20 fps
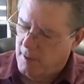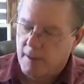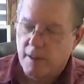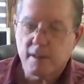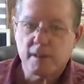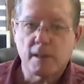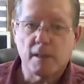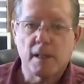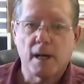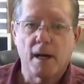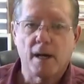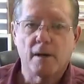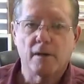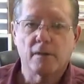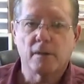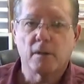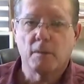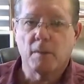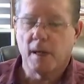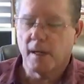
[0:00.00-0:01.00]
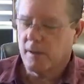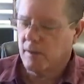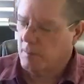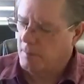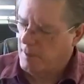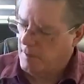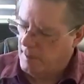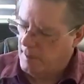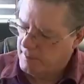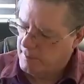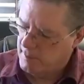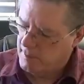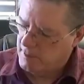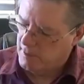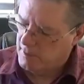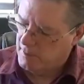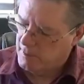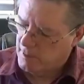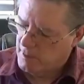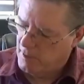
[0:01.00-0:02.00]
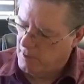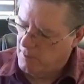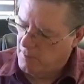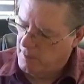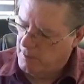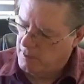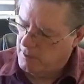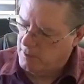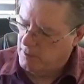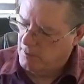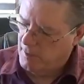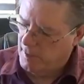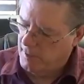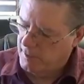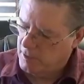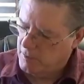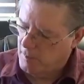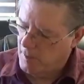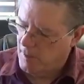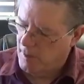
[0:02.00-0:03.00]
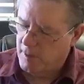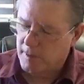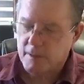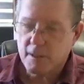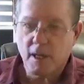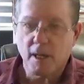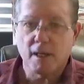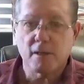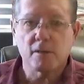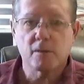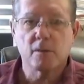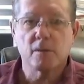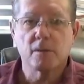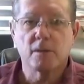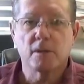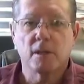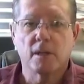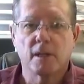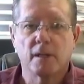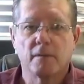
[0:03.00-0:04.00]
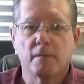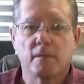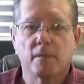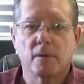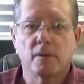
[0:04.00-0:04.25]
This allows the microprocessor to go into a small test routine